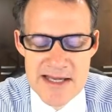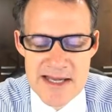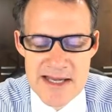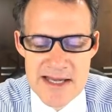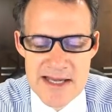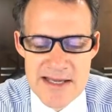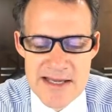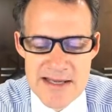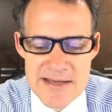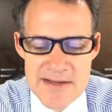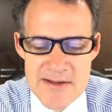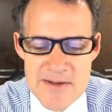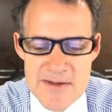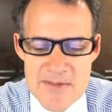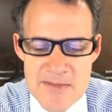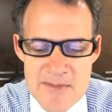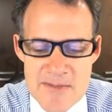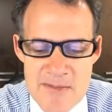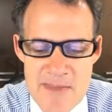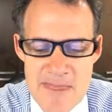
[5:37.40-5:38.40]

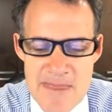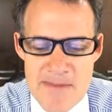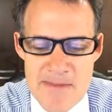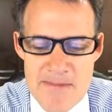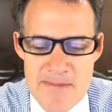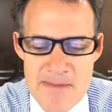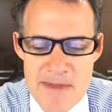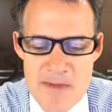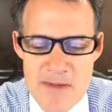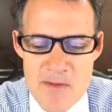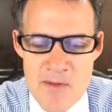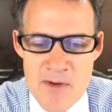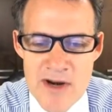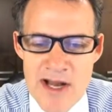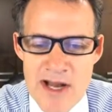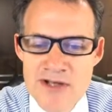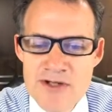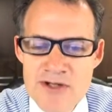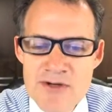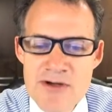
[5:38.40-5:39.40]
What
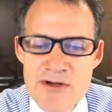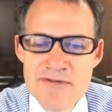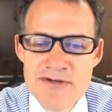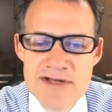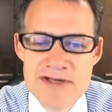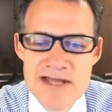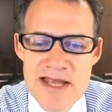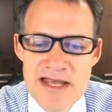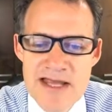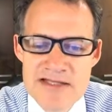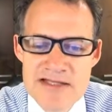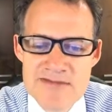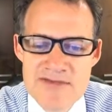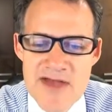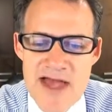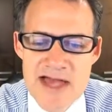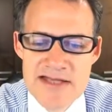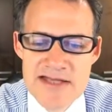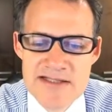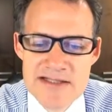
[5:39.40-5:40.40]
I do every day is
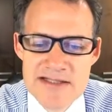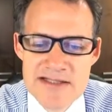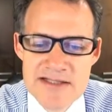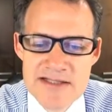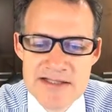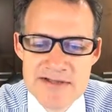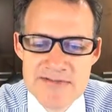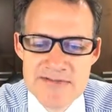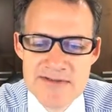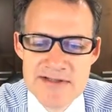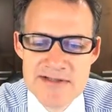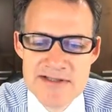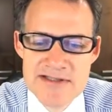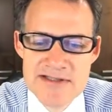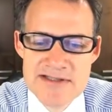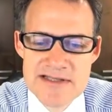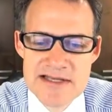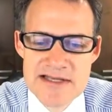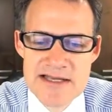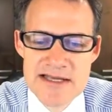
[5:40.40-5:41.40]
vastly different.
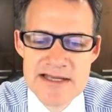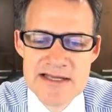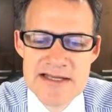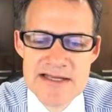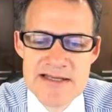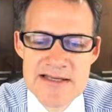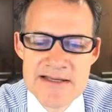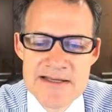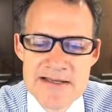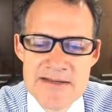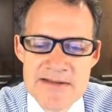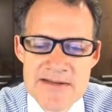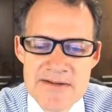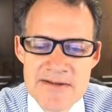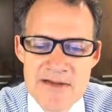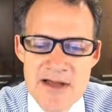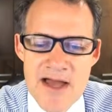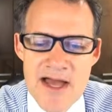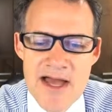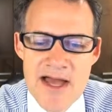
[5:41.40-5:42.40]

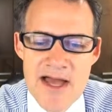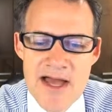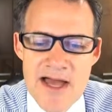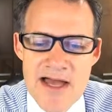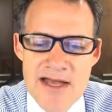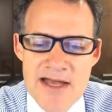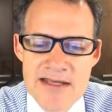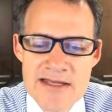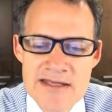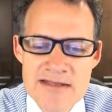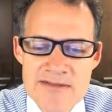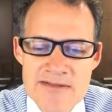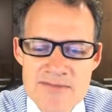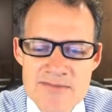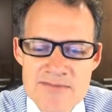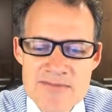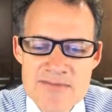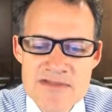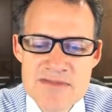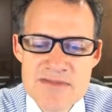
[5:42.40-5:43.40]
I
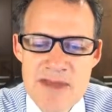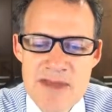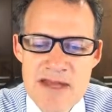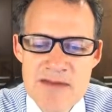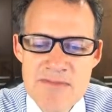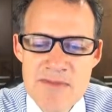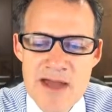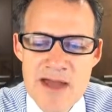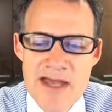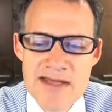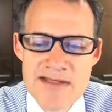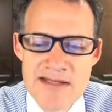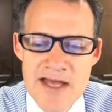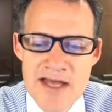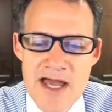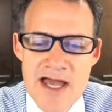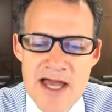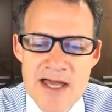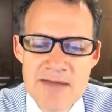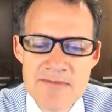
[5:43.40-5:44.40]
spend my
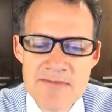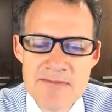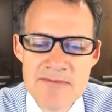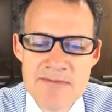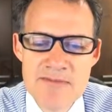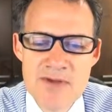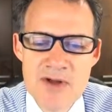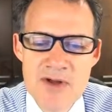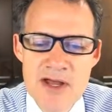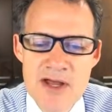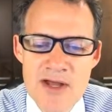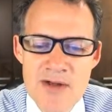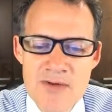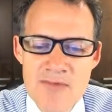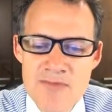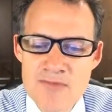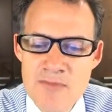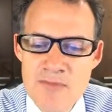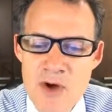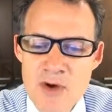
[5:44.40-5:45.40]
time,
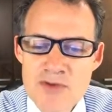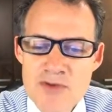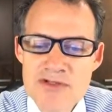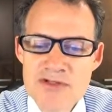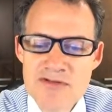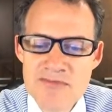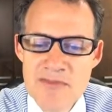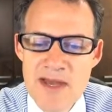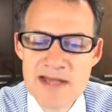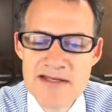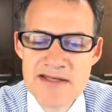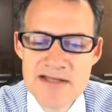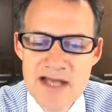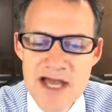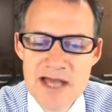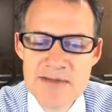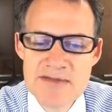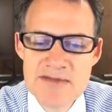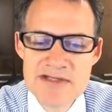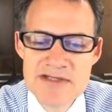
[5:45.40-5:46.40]
most of my
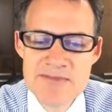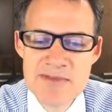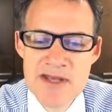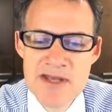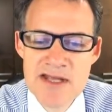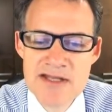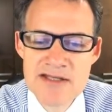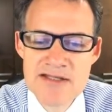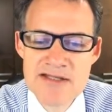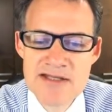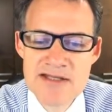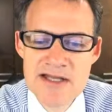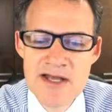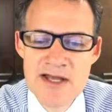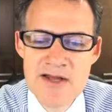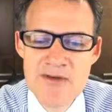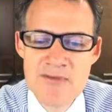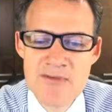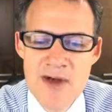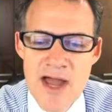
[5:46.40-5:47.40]
time is spent
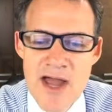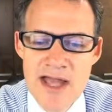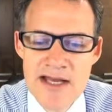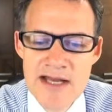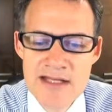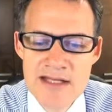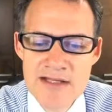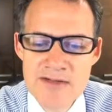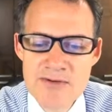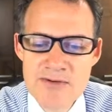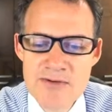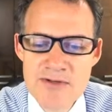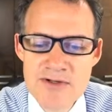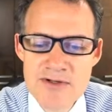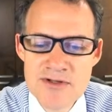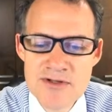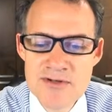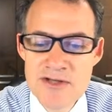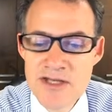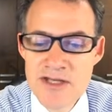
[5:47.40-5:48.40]
writing or
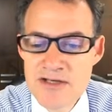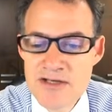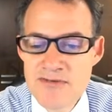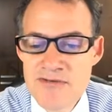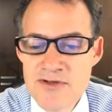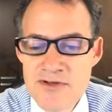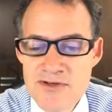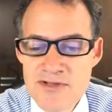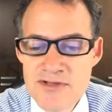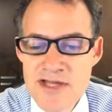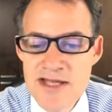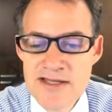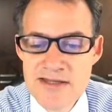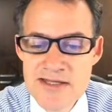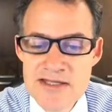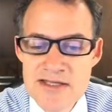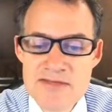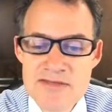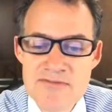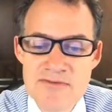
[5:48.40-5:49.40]
doing interviews like
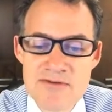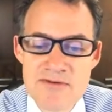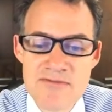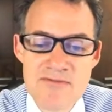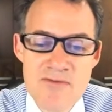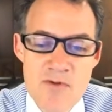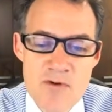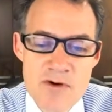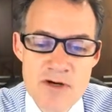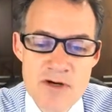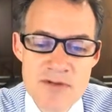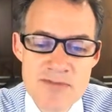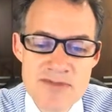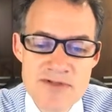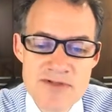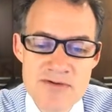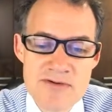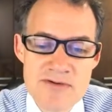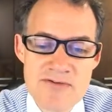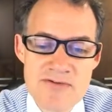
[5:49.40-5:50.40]
this for
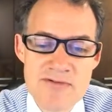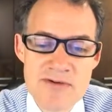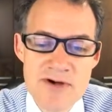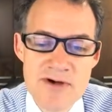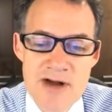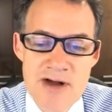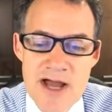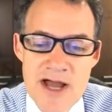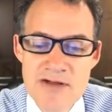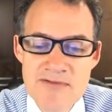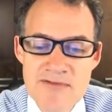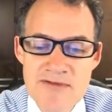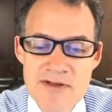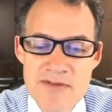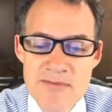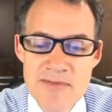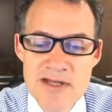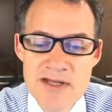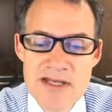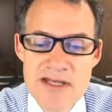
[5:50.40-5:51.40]
Forbes or for
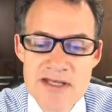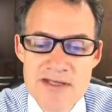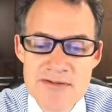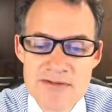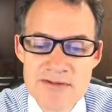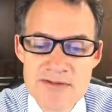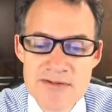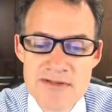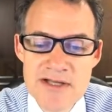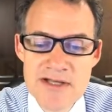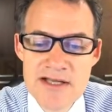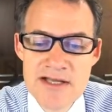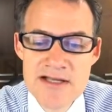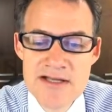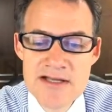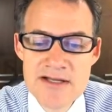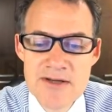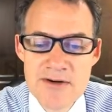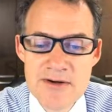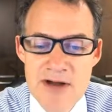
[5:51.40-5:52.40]
Crowdfunding or
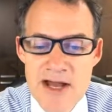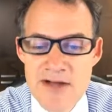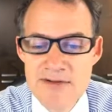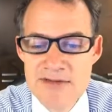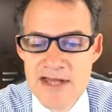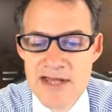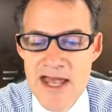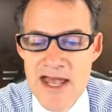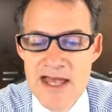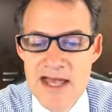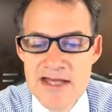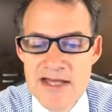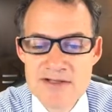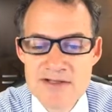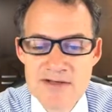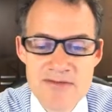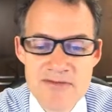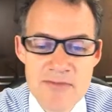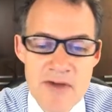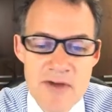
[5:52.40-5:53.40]
Crowdcast
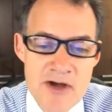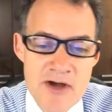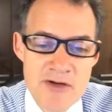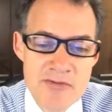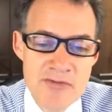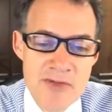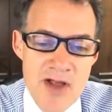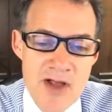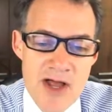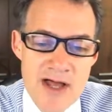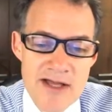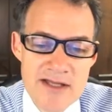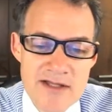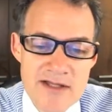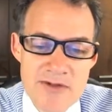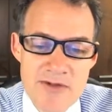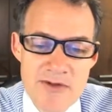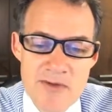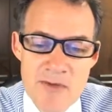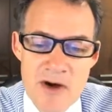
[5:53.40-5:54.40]
or for my own blog at
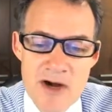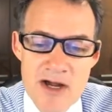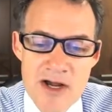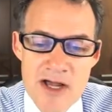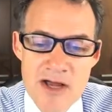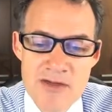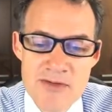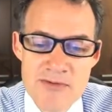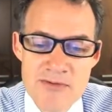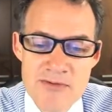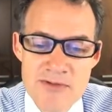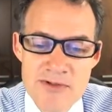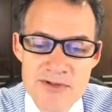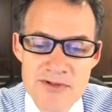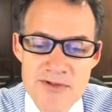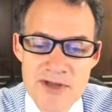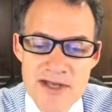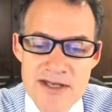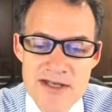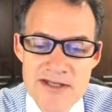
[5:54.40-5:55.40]
Your Mark on the
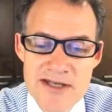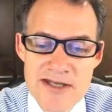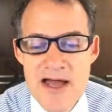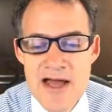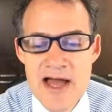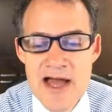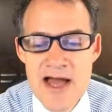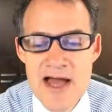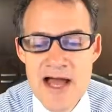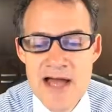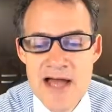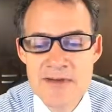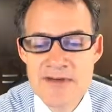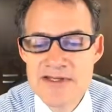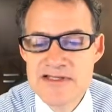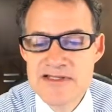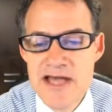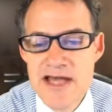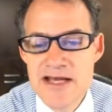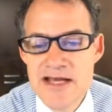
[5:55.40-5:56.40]
World. I'm
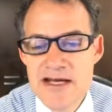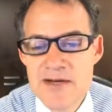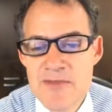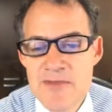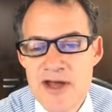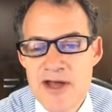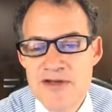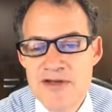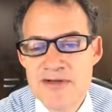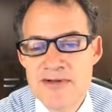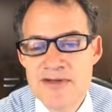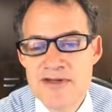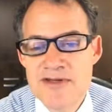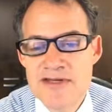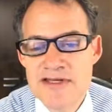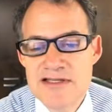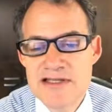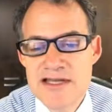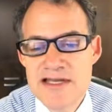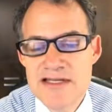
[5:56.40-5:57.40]
excited about doing
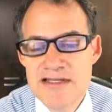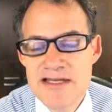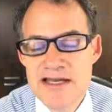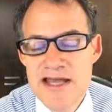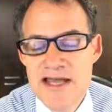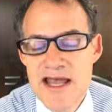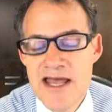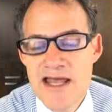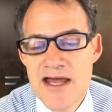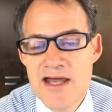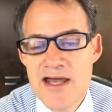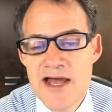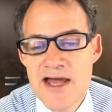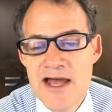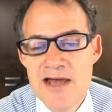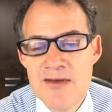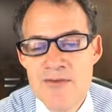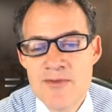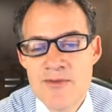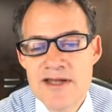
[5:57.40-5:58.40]
things like today.
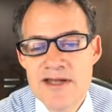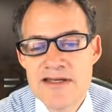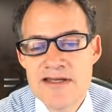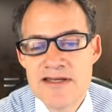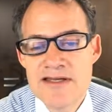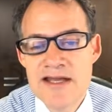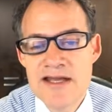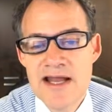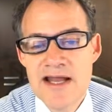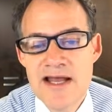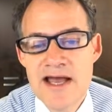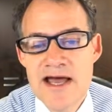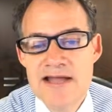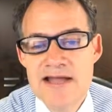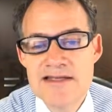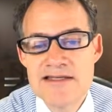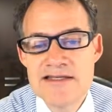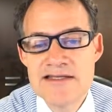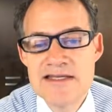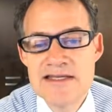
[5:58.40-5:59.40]
I went and I got
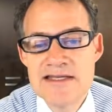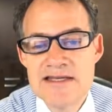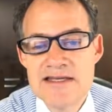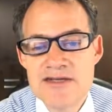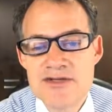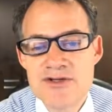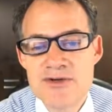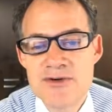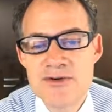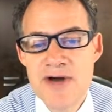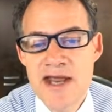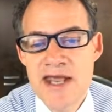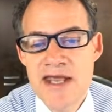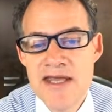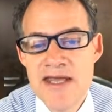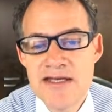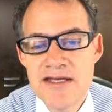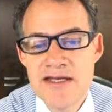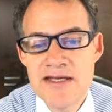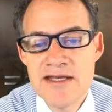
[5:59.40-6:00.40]
to
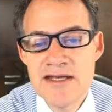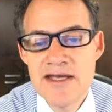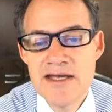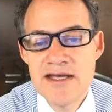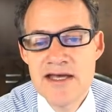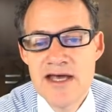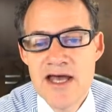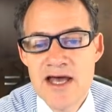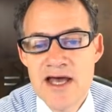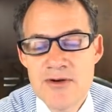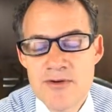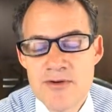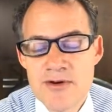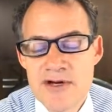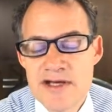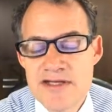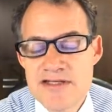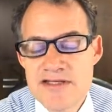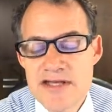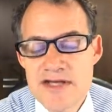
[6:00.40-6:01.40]
train an
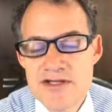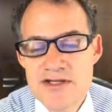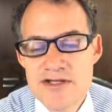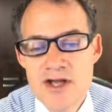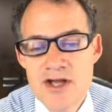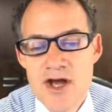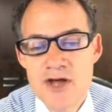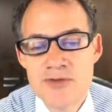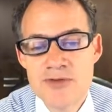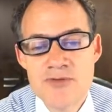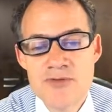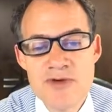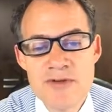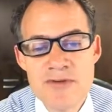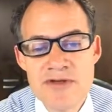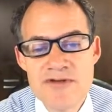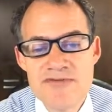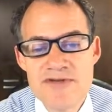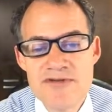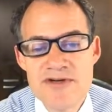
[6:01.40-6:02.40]
organization called Women for